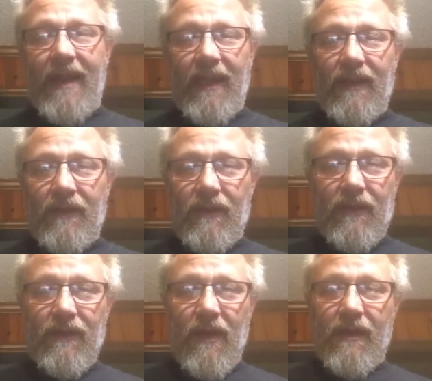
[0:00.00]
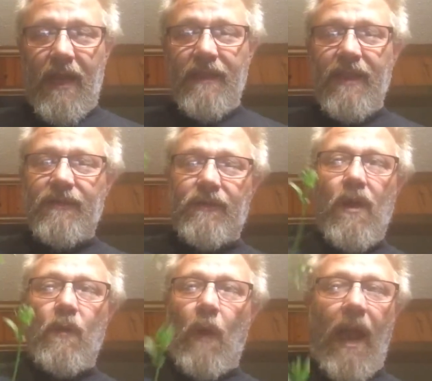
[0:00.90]
into their yard. Now these
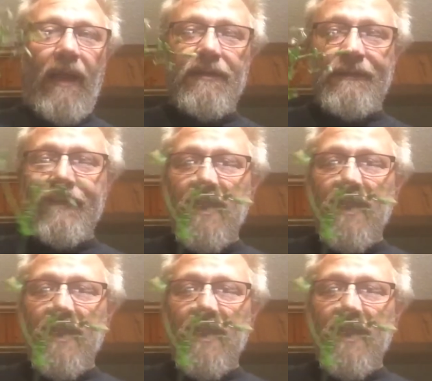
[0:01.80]
grow wild.